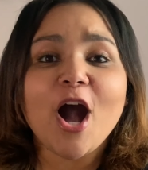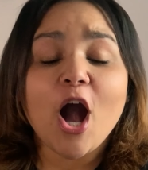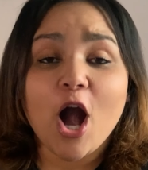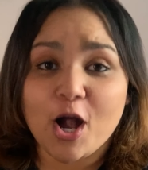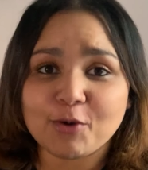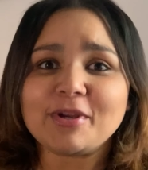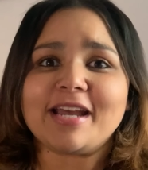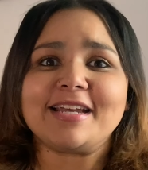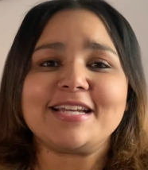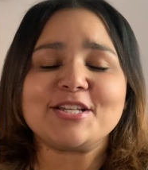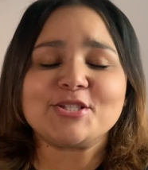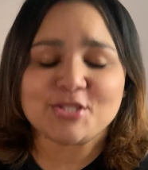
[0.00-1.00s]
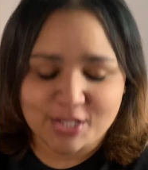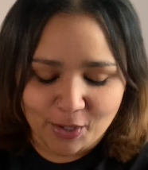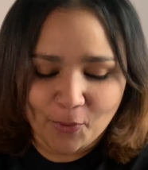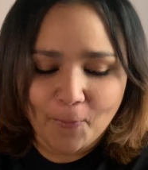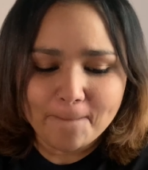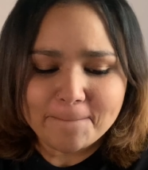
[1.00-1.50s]
Okay,
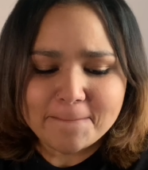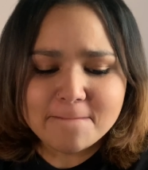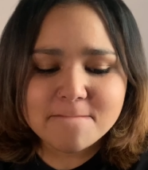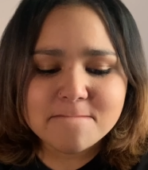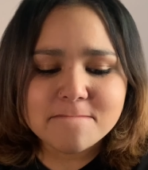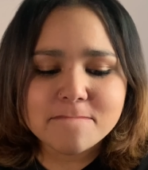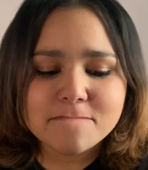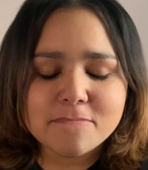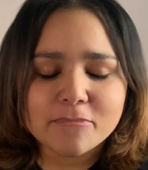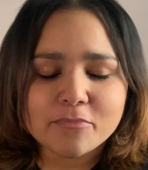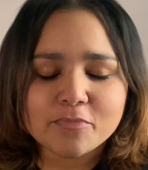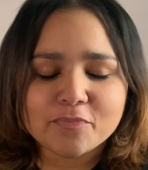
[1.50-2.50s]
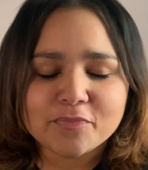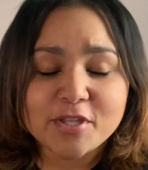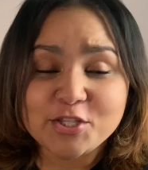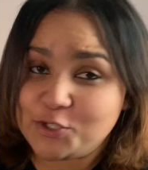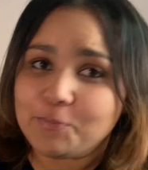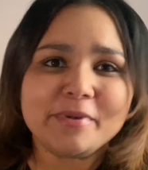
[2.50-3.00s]
so
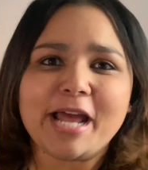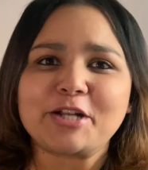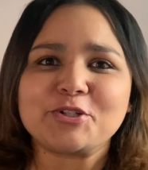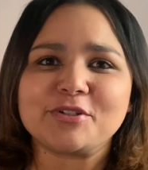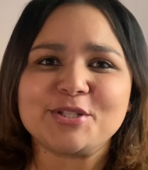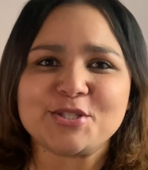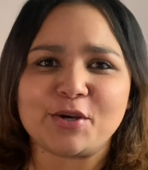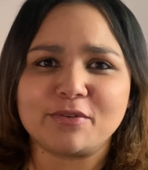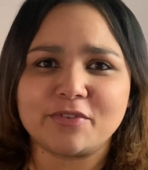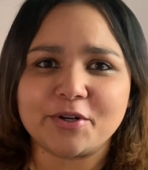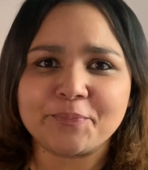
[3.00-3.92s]
Supernatural is over.